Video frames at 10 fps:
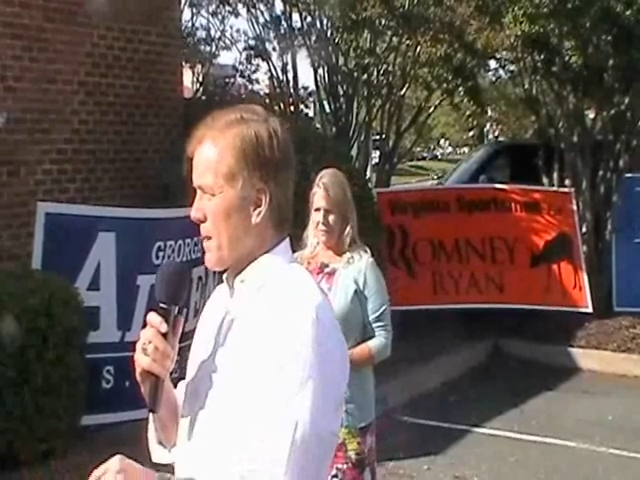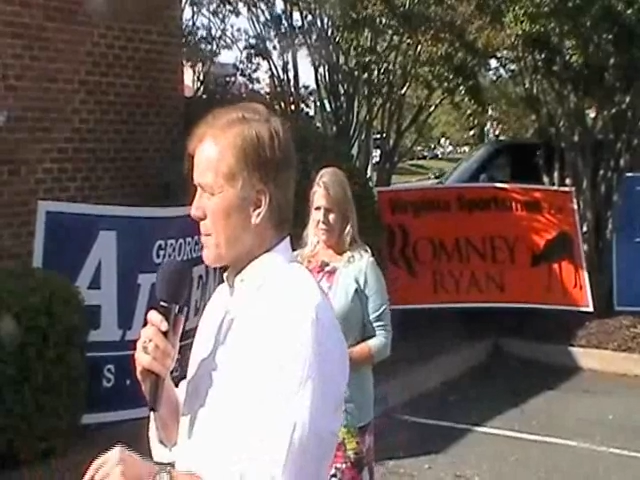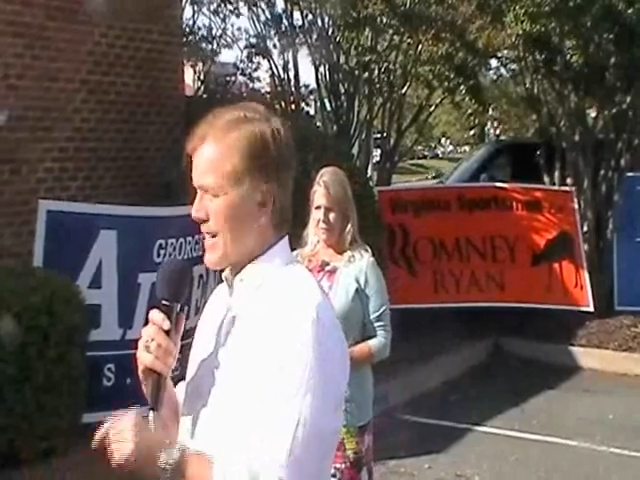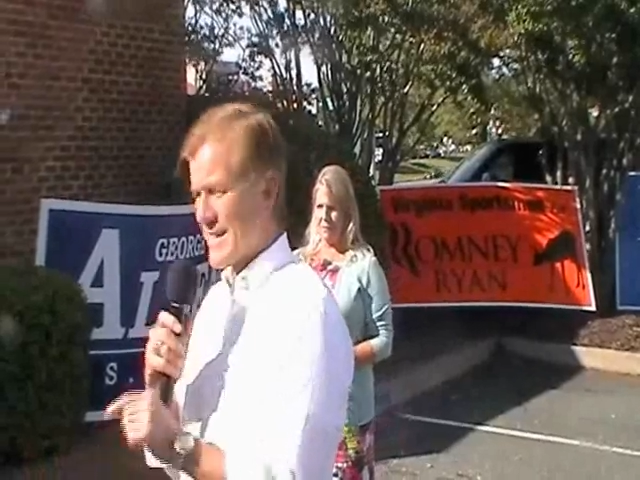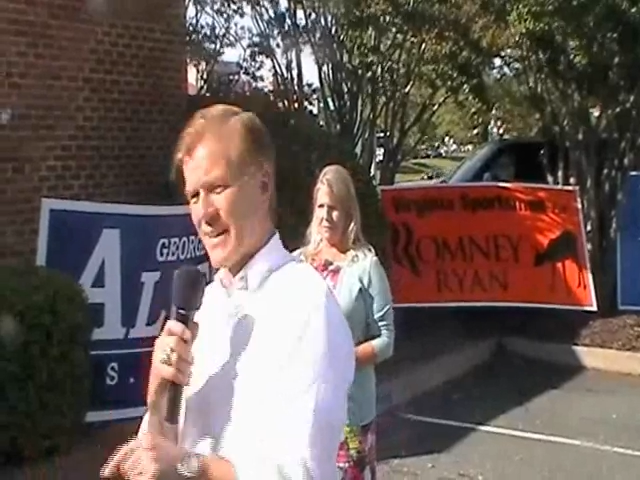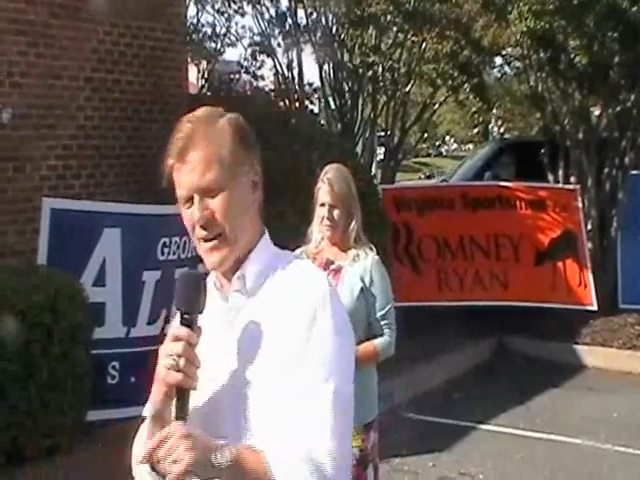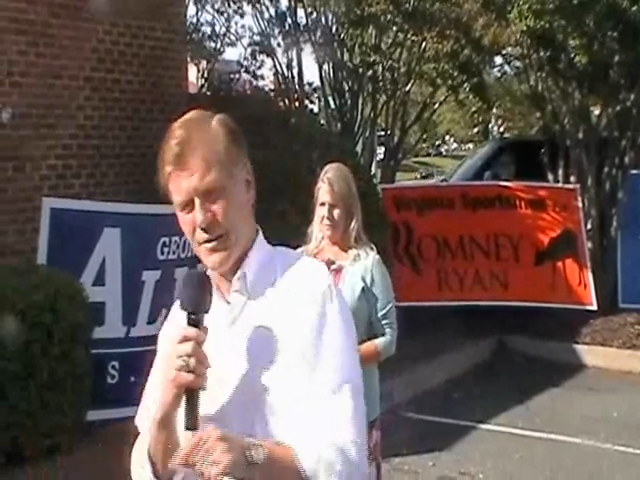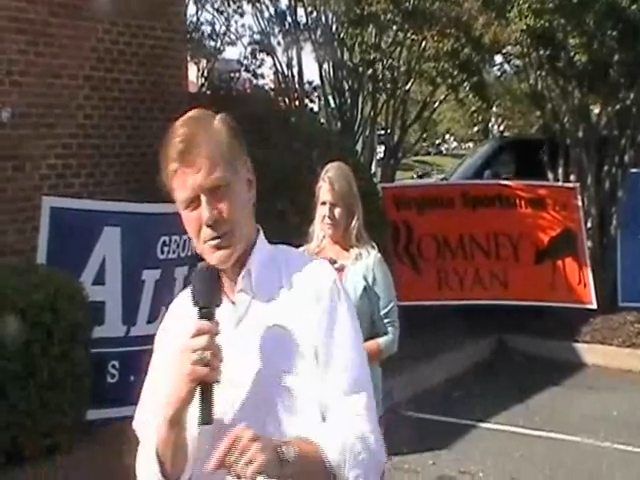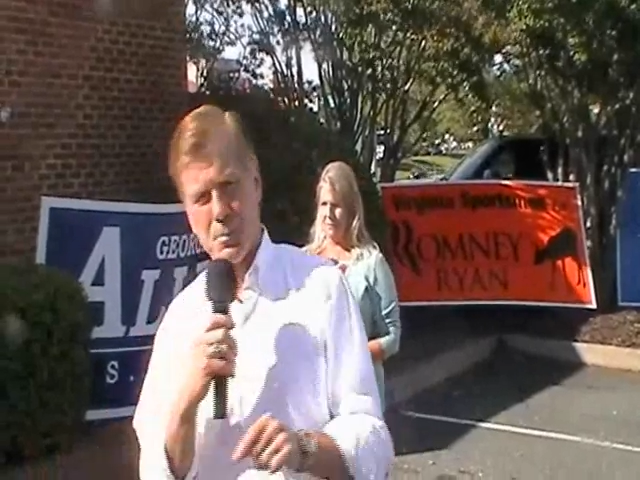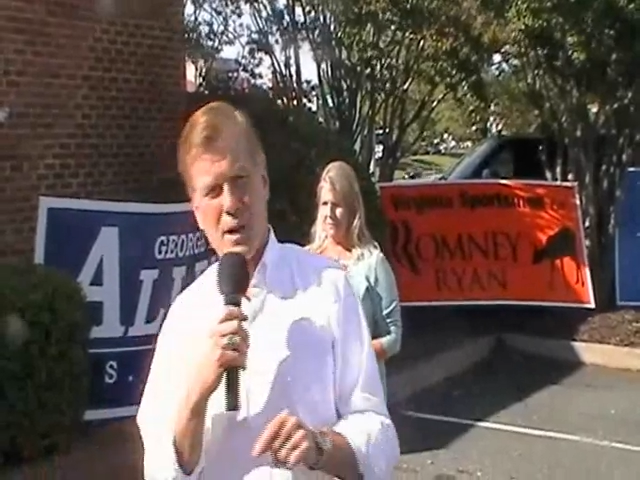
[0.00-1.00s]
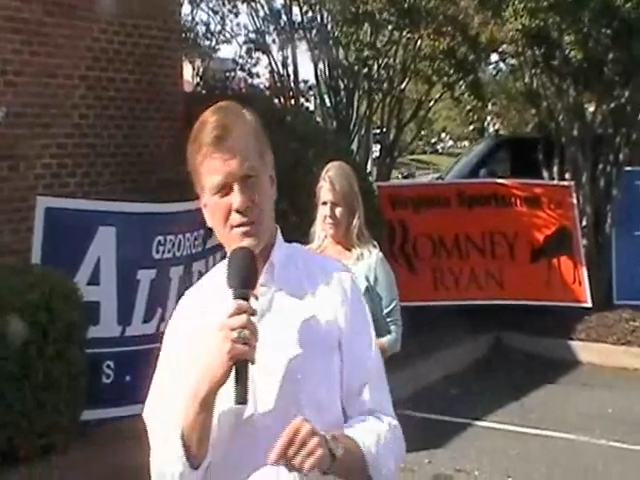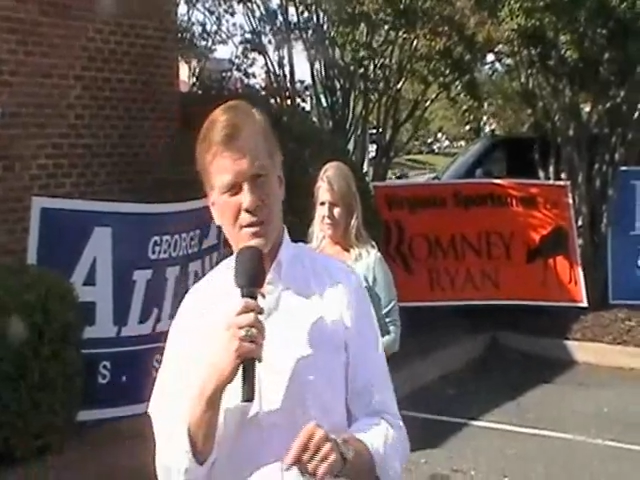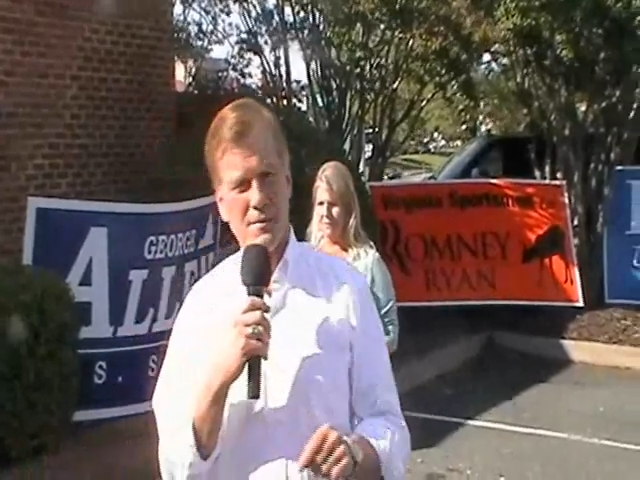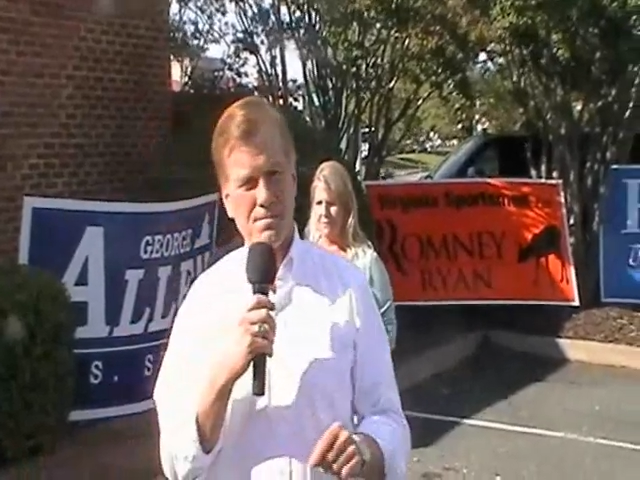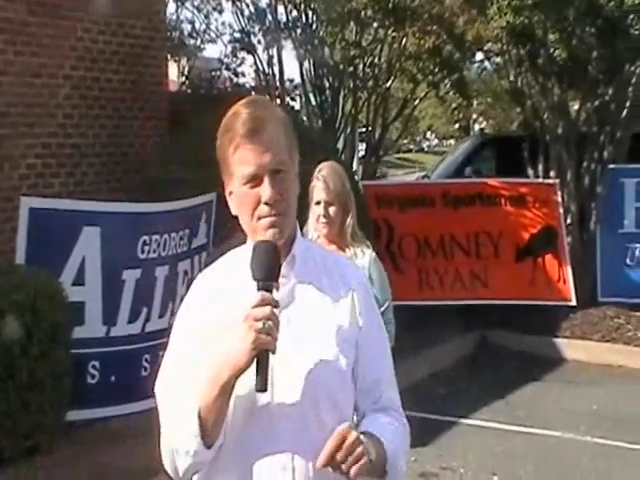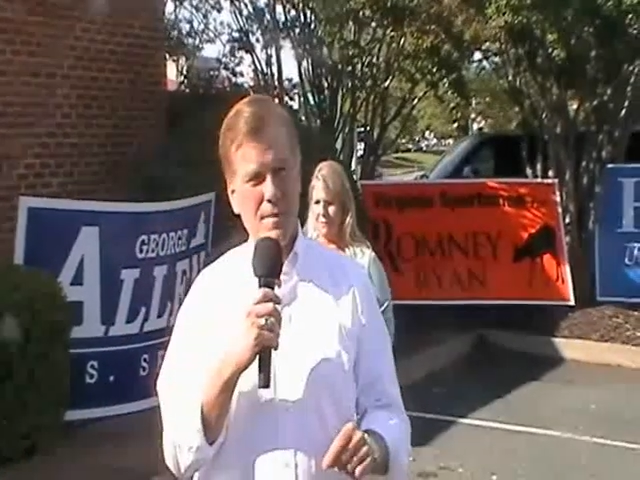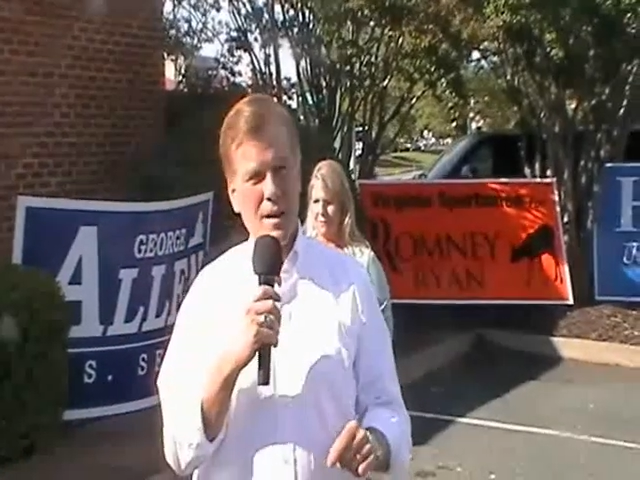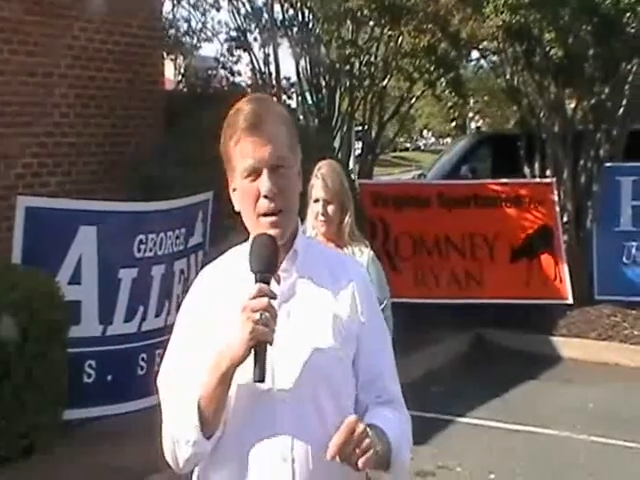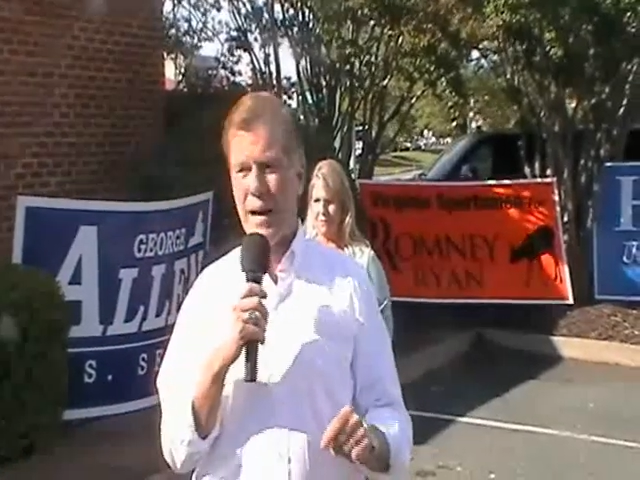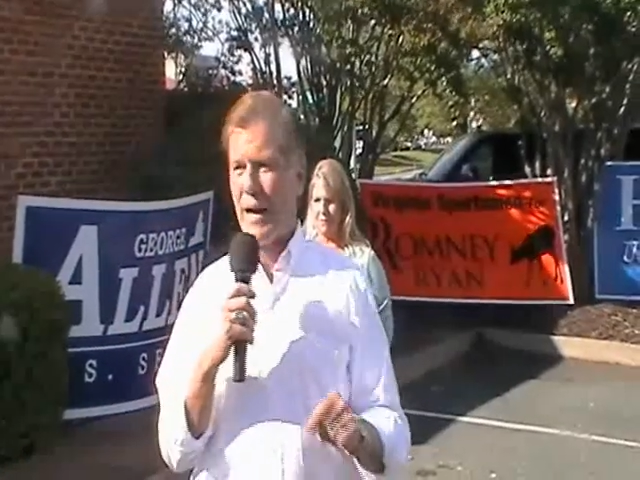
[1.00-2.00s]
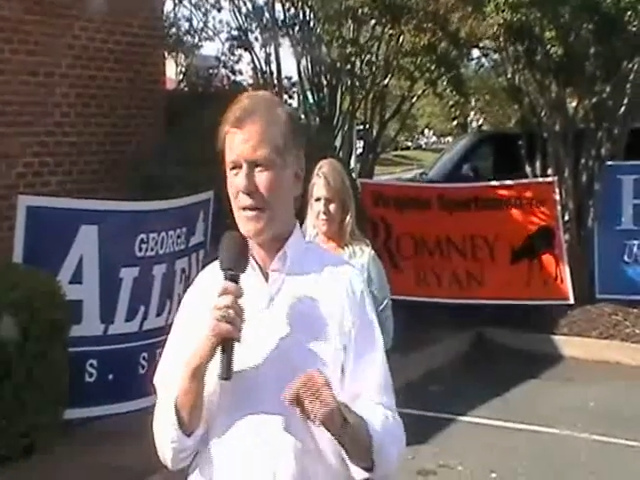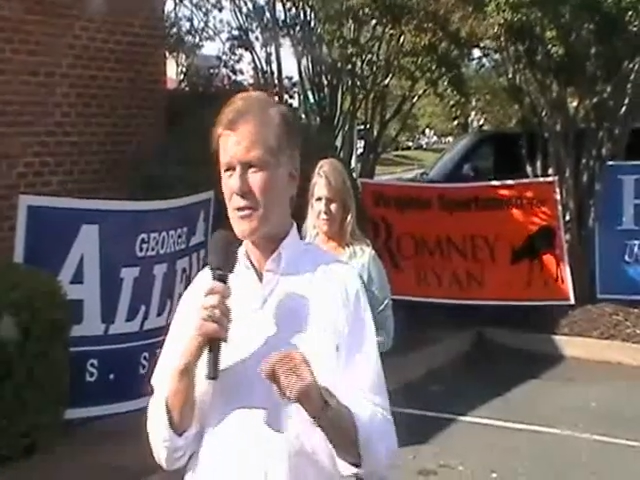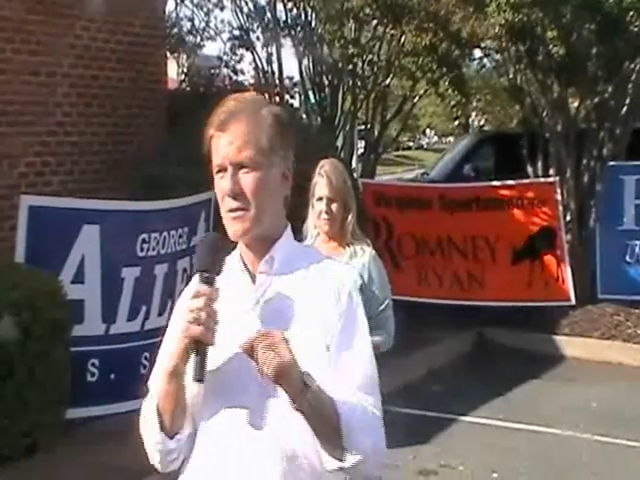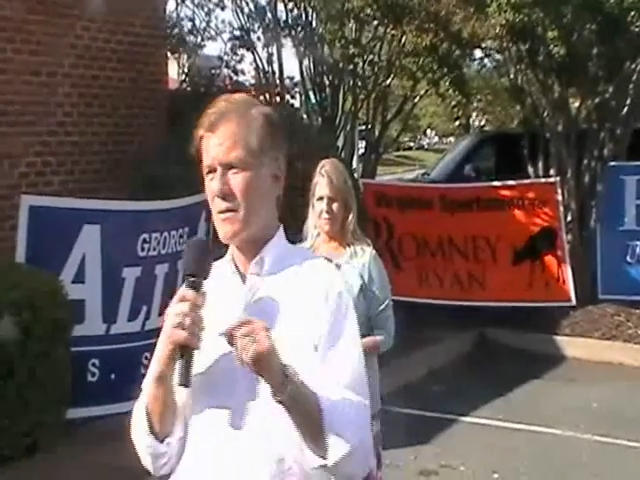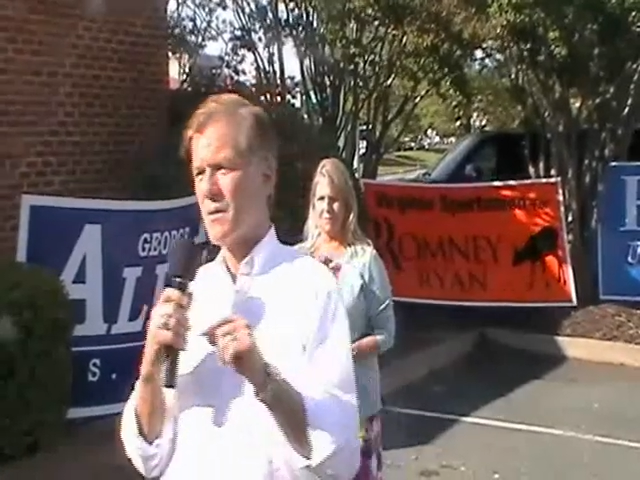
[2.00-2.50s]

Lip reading: But I can tell you, this president has